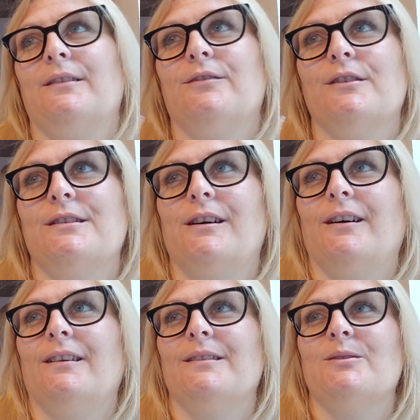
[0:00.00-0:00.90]
for a
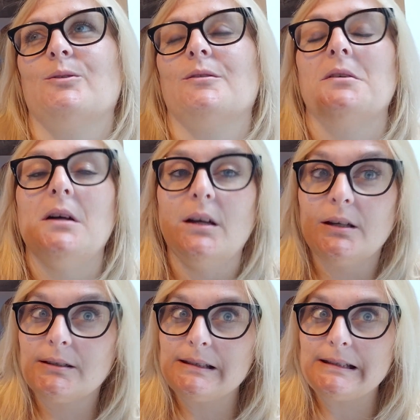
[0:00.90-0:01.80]
dinosaur.
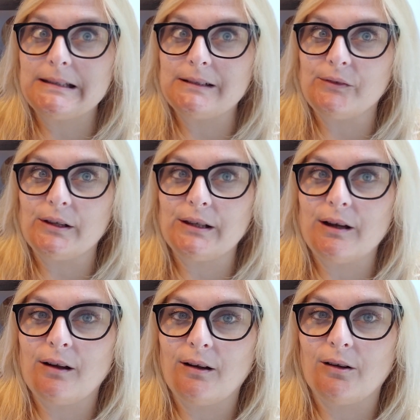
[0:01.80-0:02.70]
They didn't have any
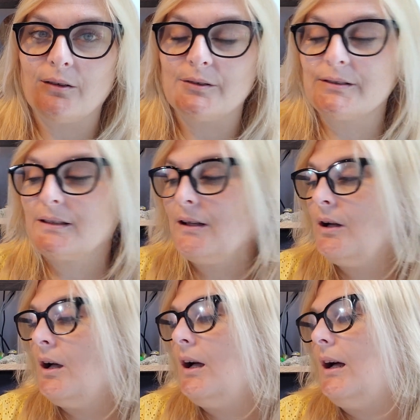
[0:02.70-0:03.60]
R's.
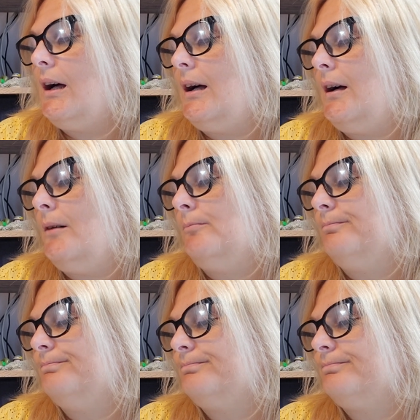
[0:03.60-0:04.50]

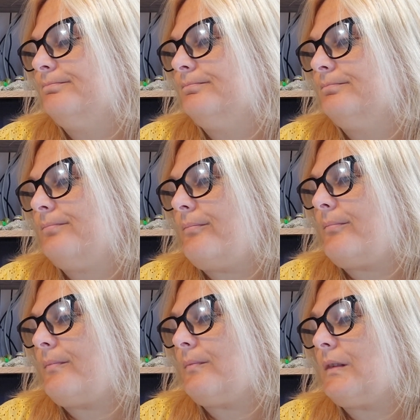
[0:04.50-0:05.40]
Um,
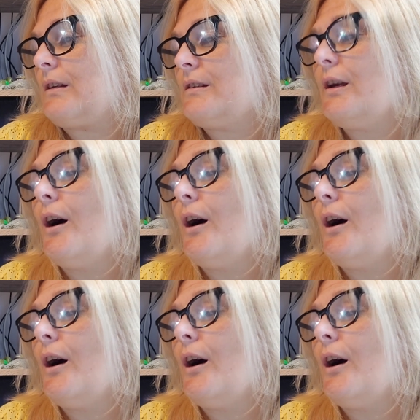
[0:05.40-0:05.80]
so